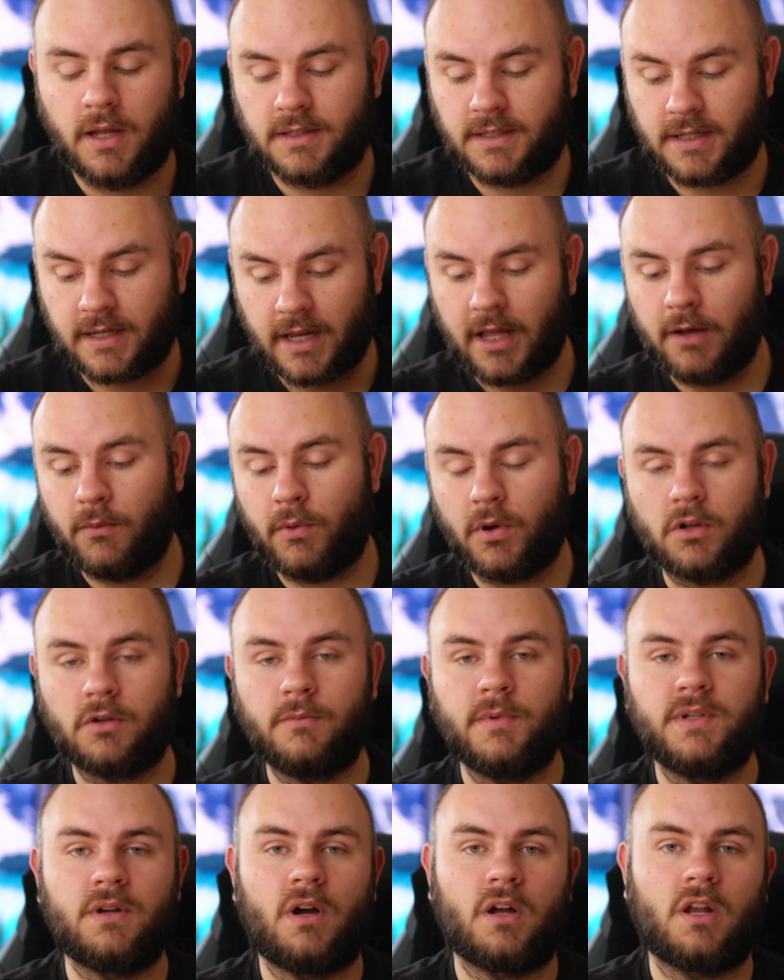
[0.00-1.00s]
Today, we're going
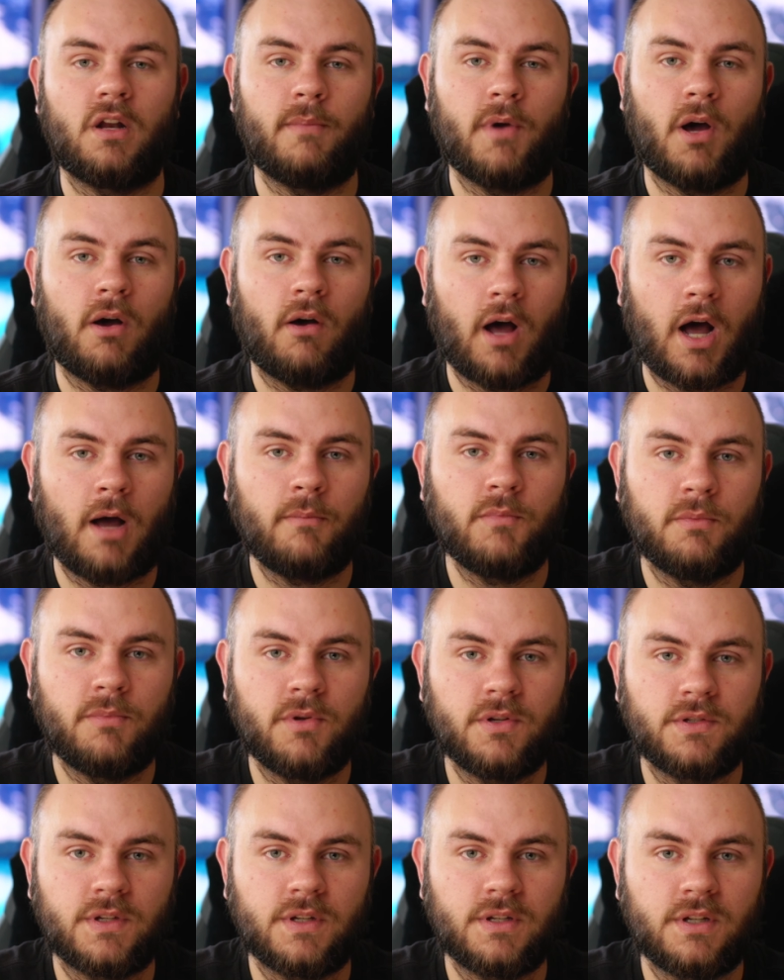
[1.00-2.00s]
to be talking about
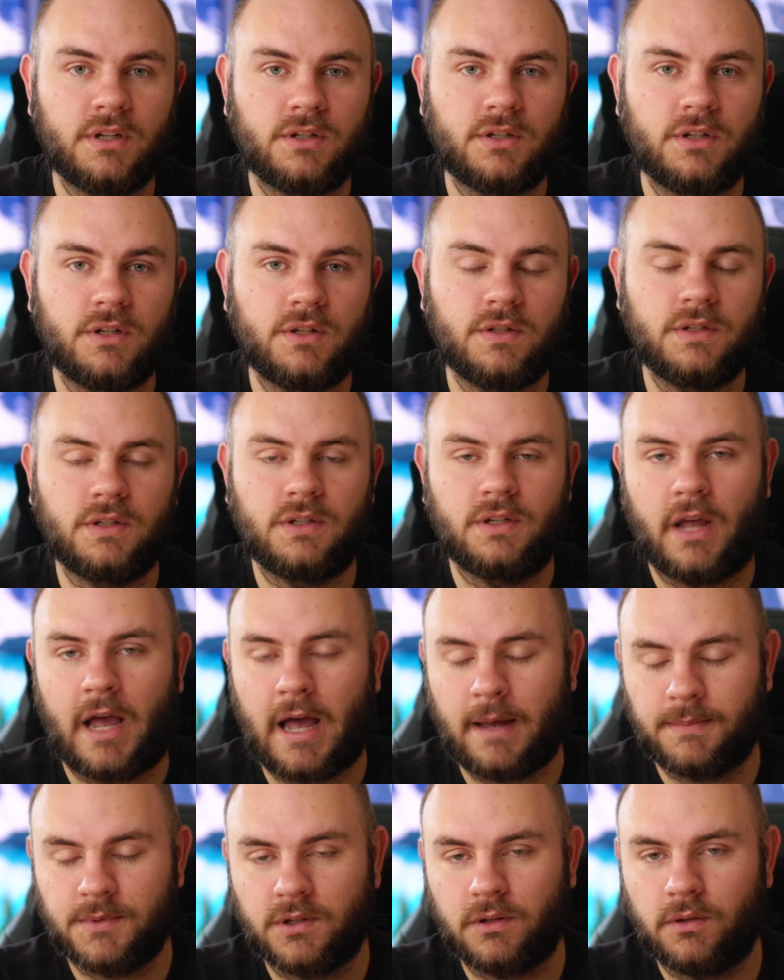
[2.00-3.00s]
omnibus editions,
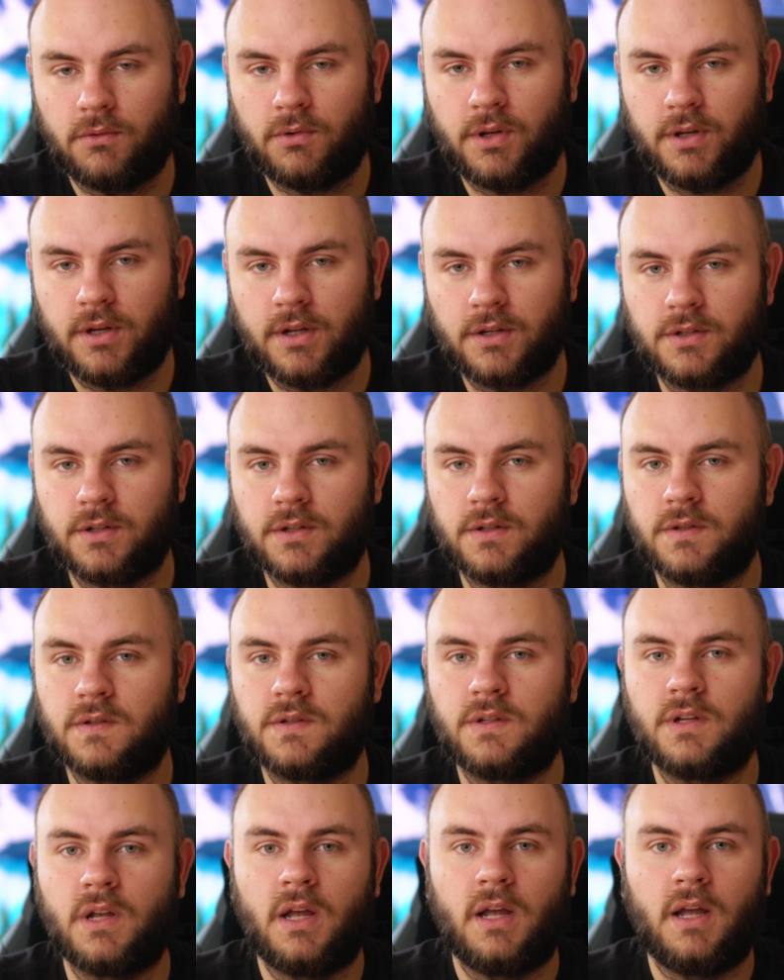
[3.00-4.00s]
absolute
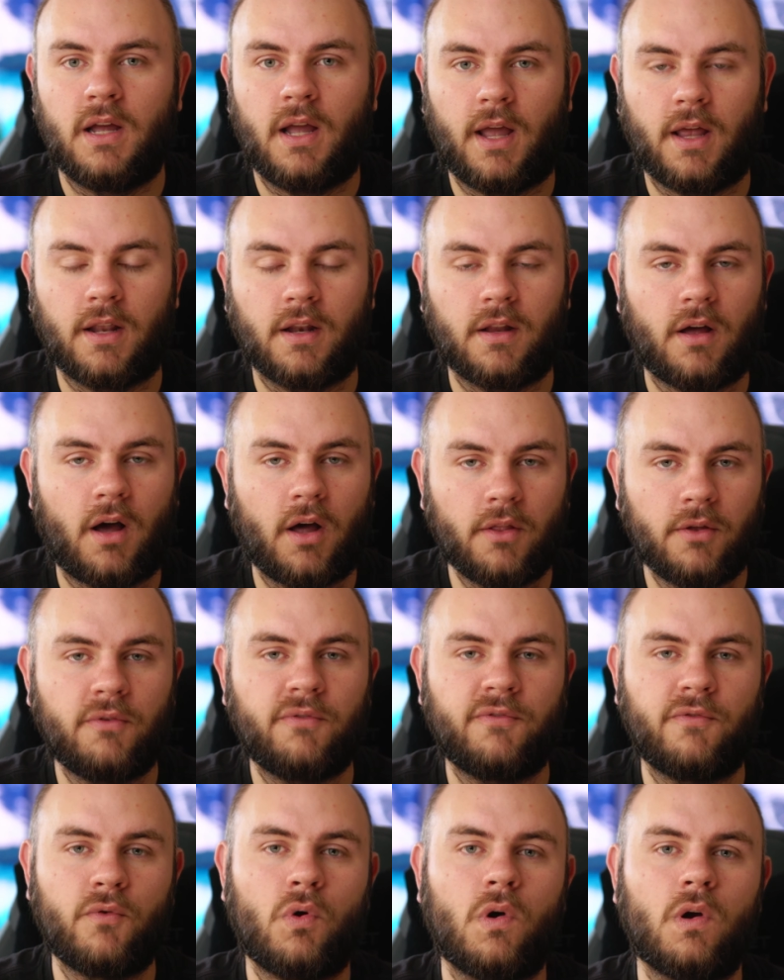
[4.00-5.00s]
editions, and other
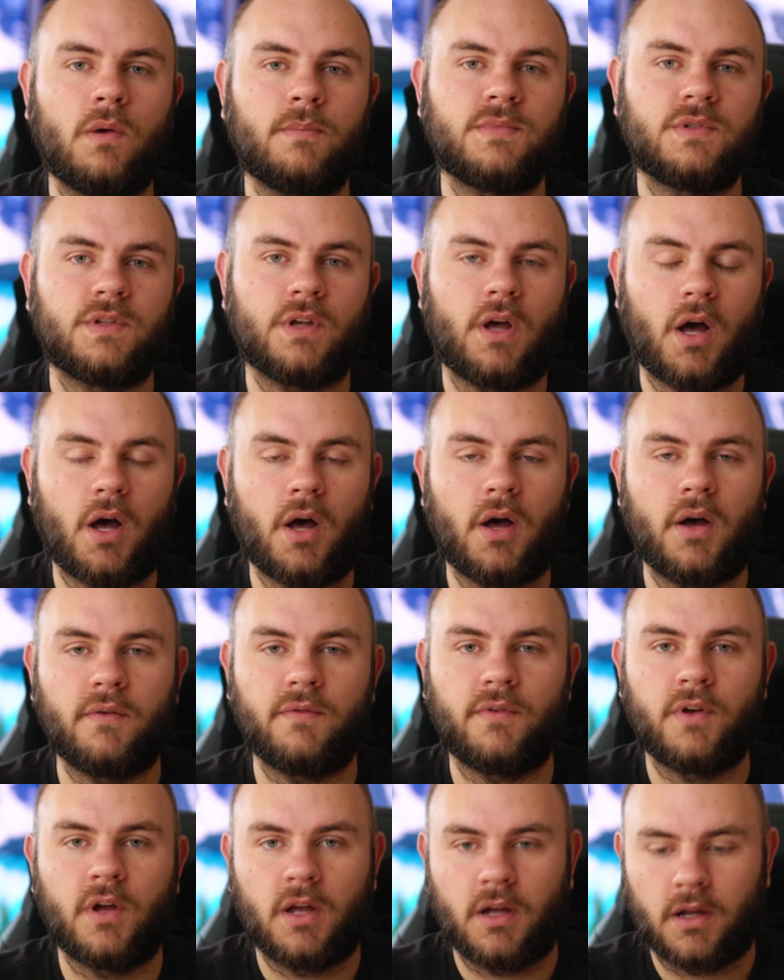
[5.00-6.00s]
forms
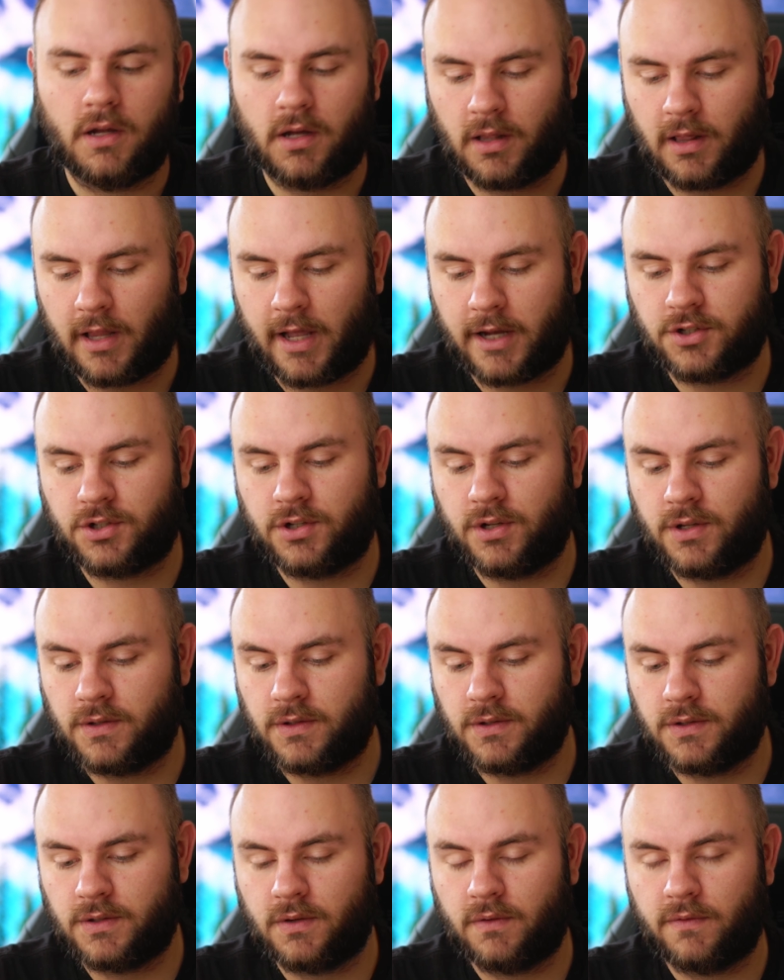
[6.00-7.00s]
of
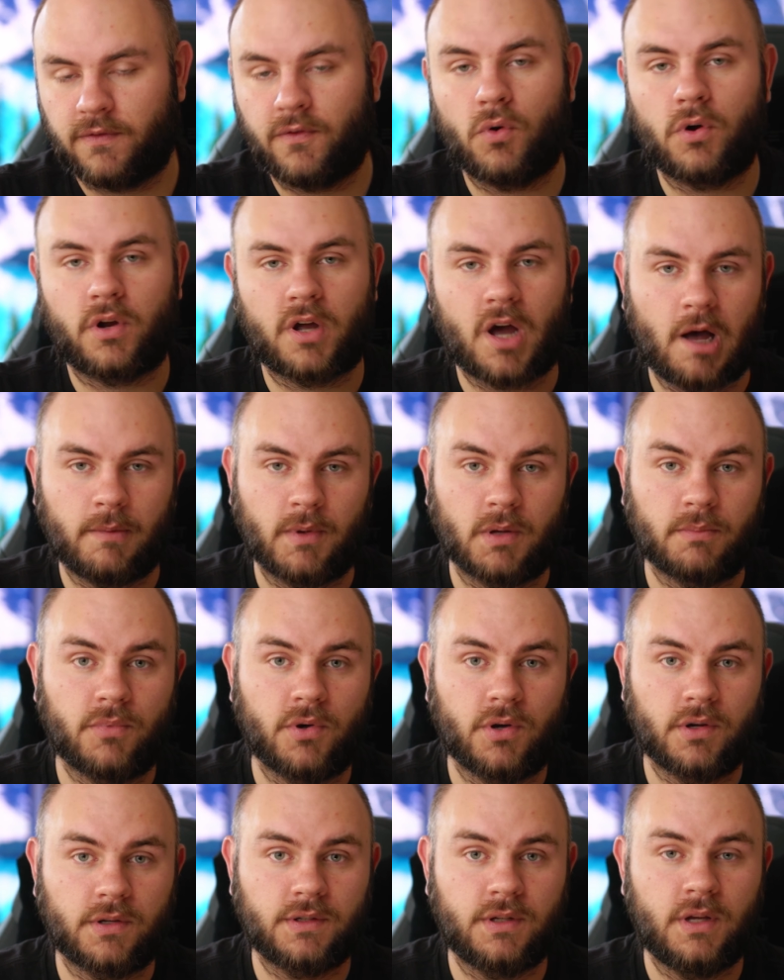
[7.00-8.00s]
collections for comic
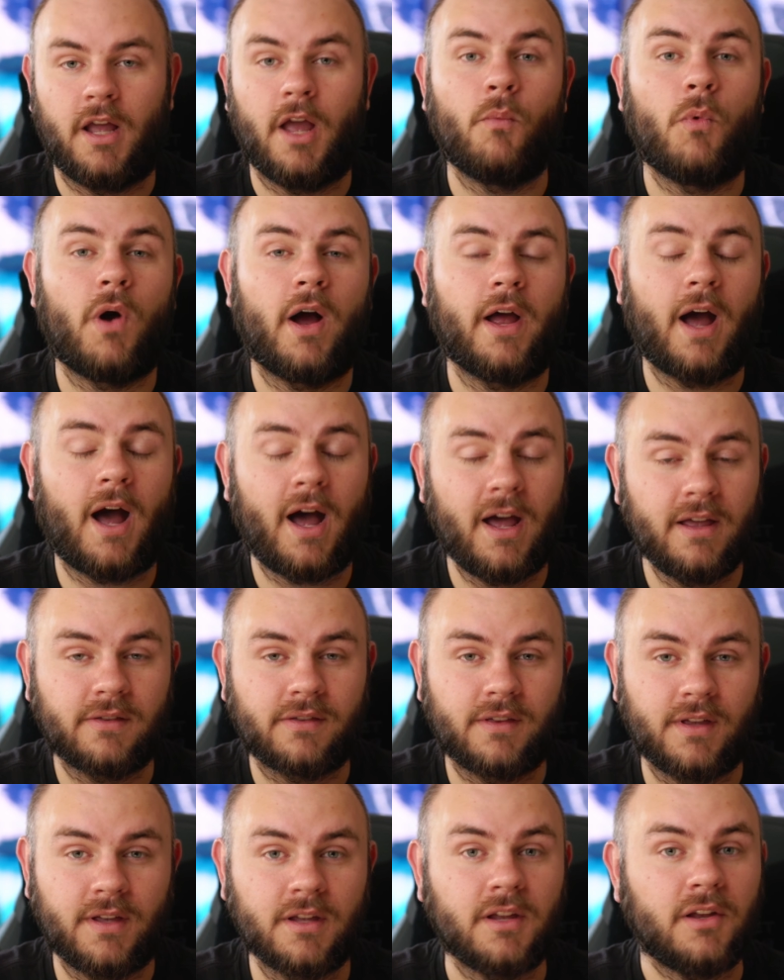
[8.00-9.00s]
books, and why I
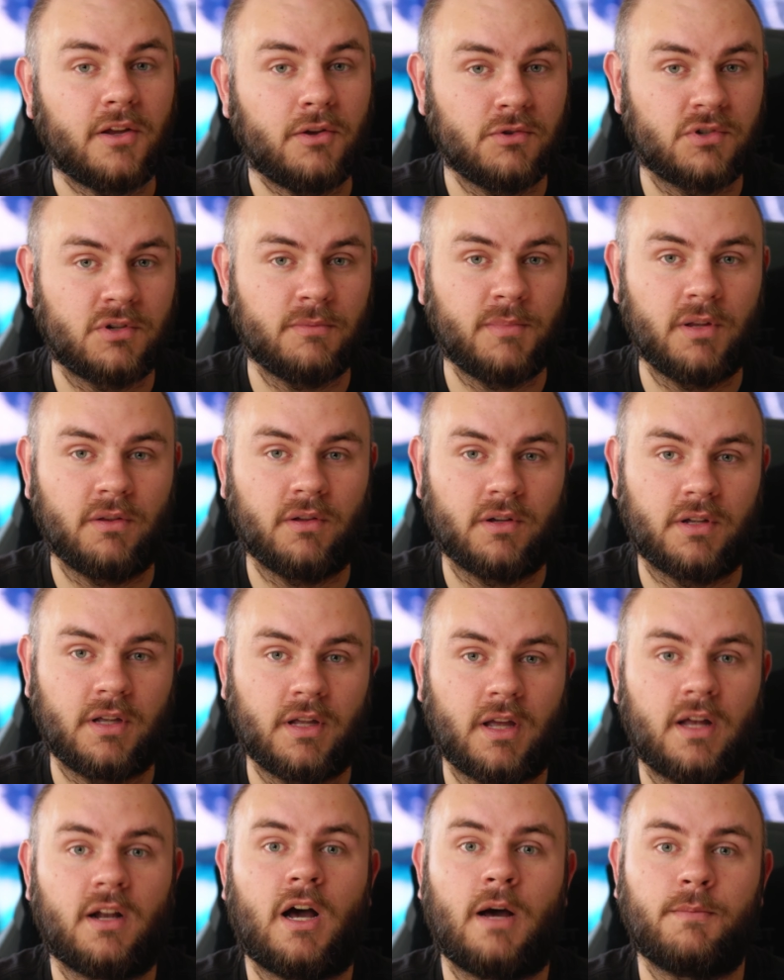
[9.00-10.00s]
think you should be
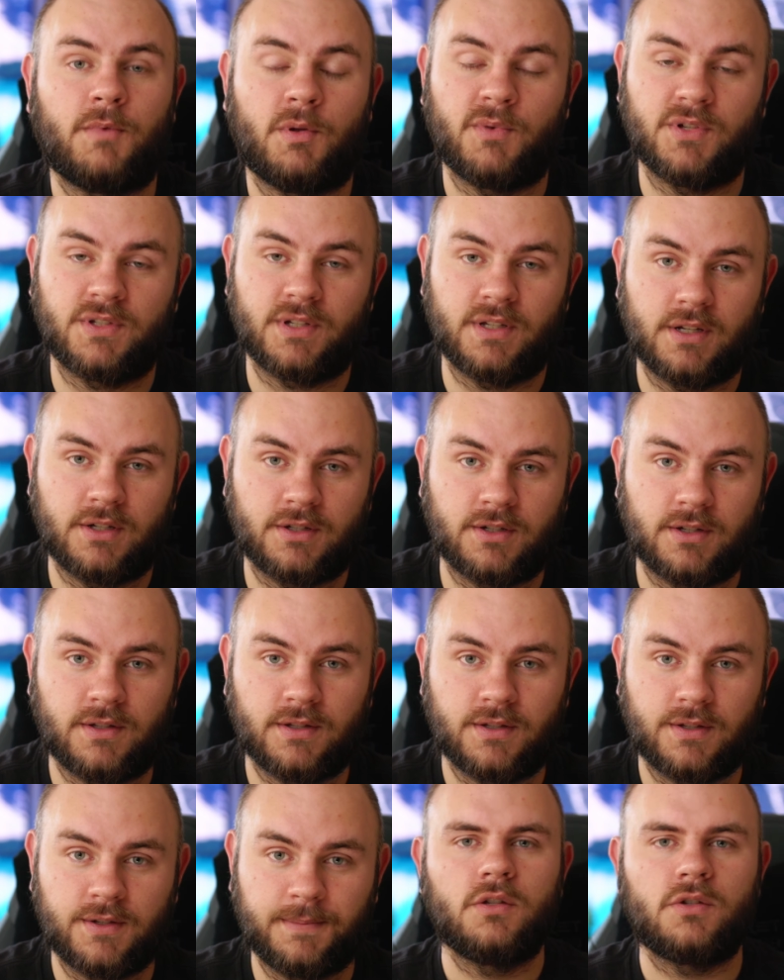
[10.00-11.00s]
looking at omnibus editions.